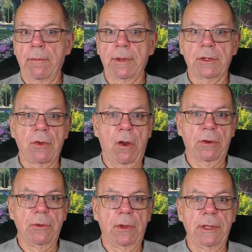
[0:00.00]
but talked
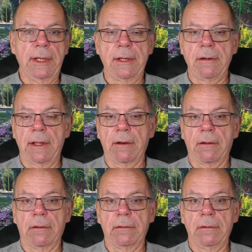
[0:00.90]
to on the internet
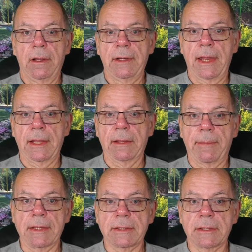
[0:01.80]
on a daily
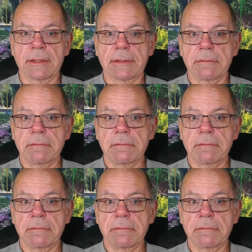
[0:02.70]
basis.